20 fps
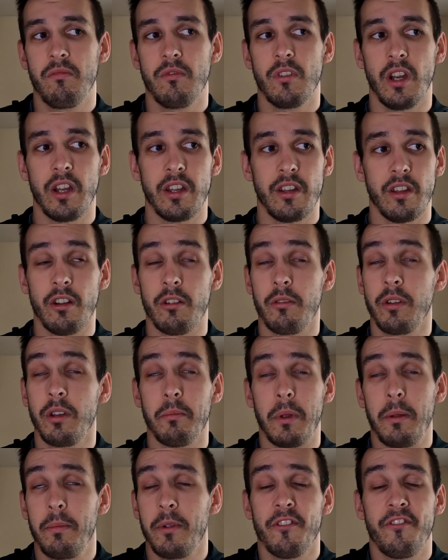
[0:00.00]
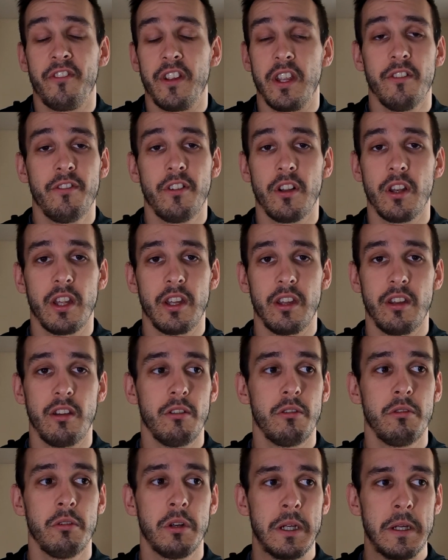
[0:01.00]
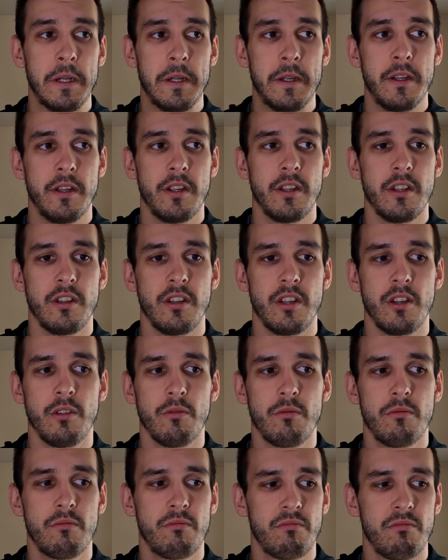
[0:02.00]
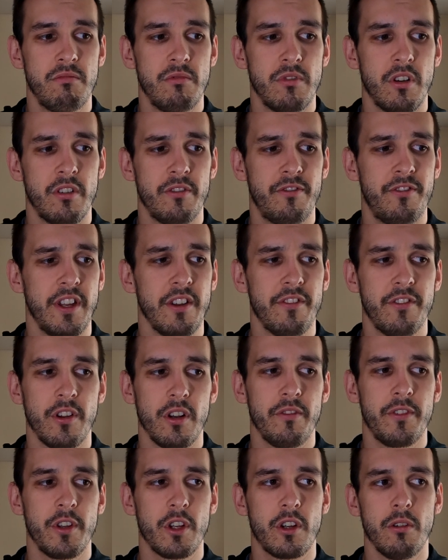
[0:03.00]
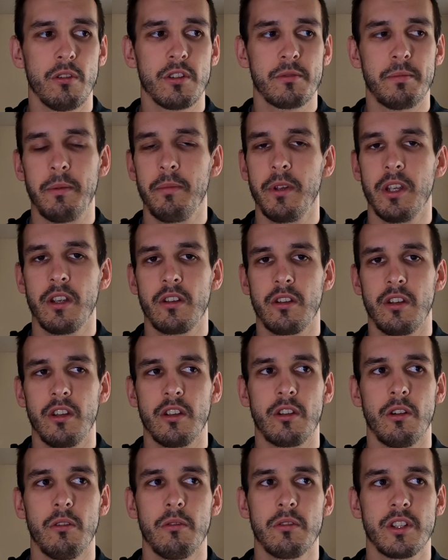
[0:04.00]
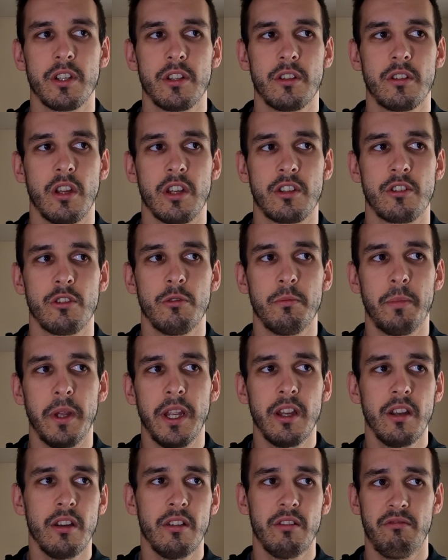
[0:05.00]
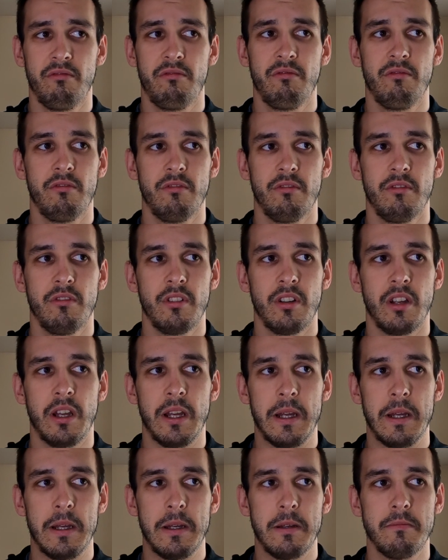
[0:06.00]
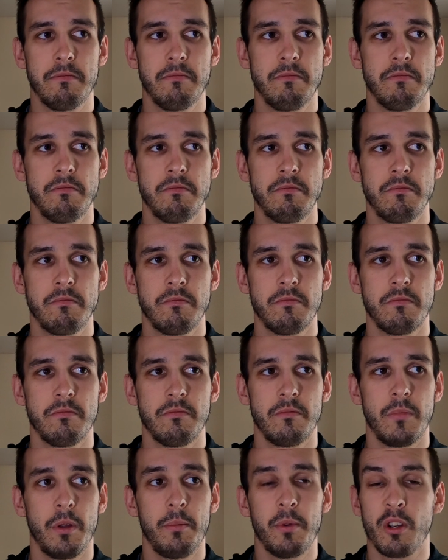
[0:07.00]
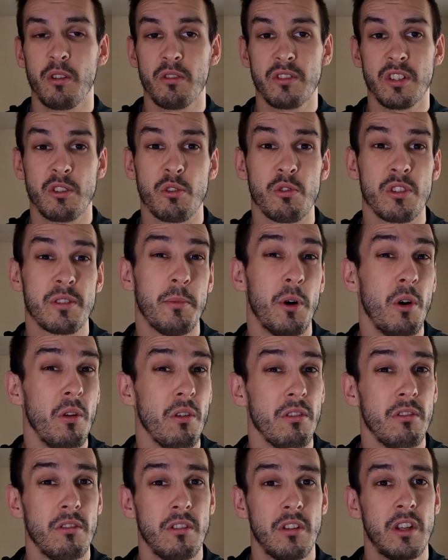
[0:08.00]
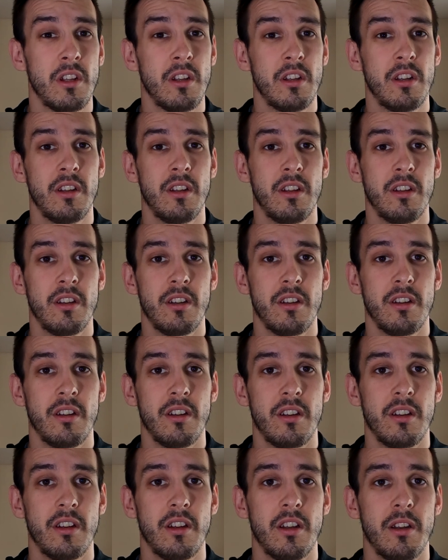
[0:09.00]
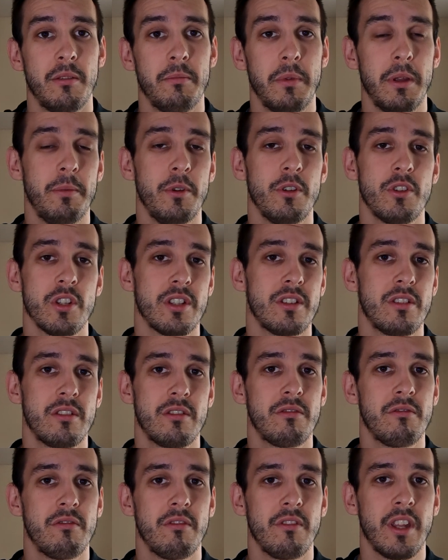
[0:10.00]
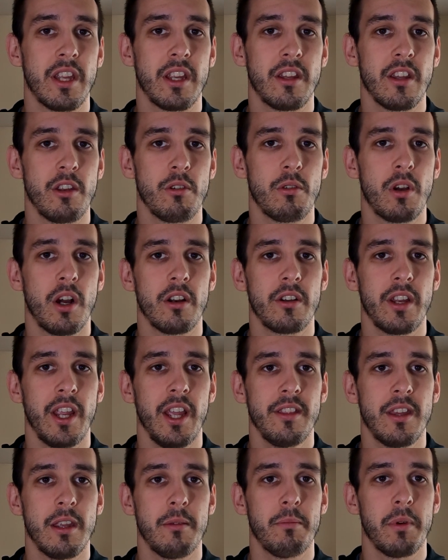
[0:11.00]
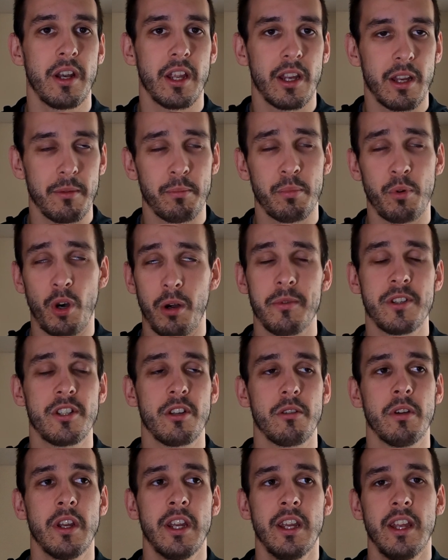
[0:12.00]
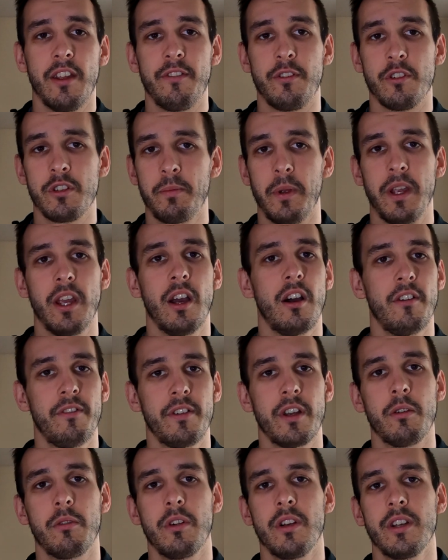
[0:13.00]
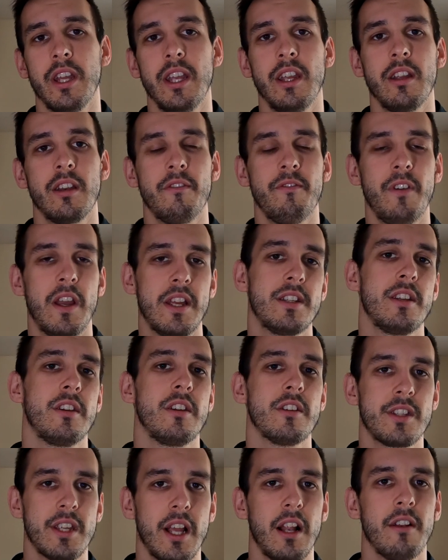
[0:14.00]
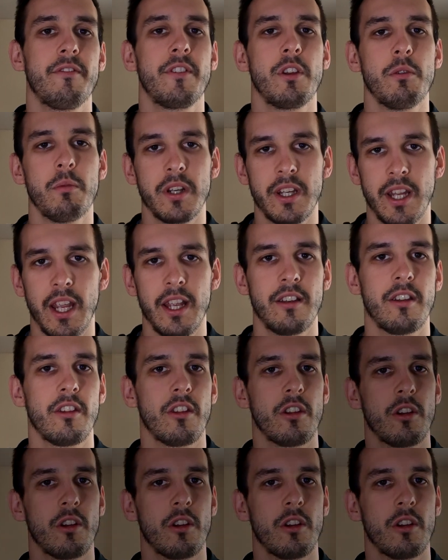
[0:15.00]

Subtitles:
I don't know, you maybe are fearful that you are fearful of your goals. Maybe your goals are too big. Maybe your goals are too small. And maybe you just think that you can't get there. But I can promise you, if you spare half an hour a day and invest in yourself, you will get to the